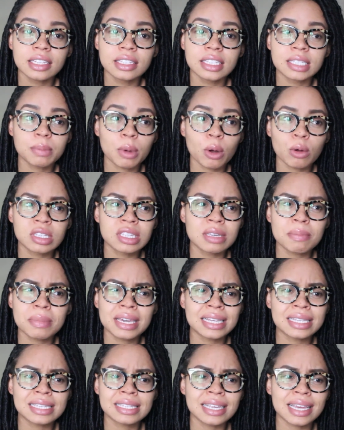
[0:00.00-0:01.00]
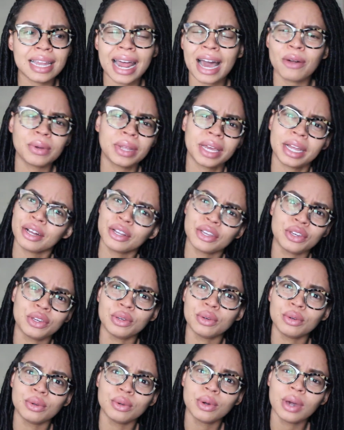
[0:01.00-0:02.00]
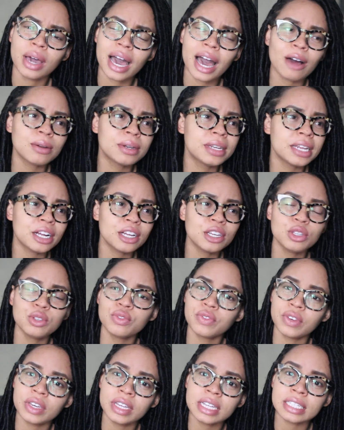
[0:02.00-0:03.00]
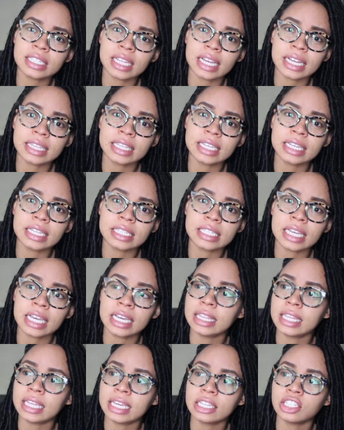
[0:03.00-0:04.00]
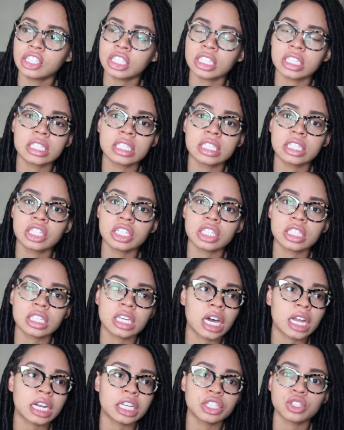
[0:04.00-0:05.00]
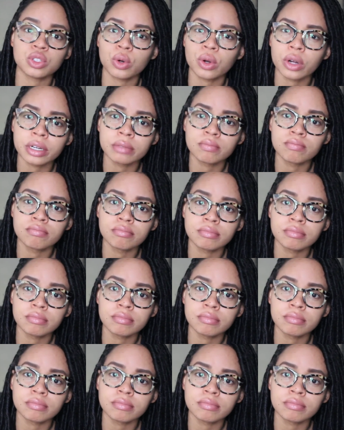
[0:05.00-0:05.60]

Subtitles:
spoke to me and said, how dare you? How dare you feed us like this and then just cut it short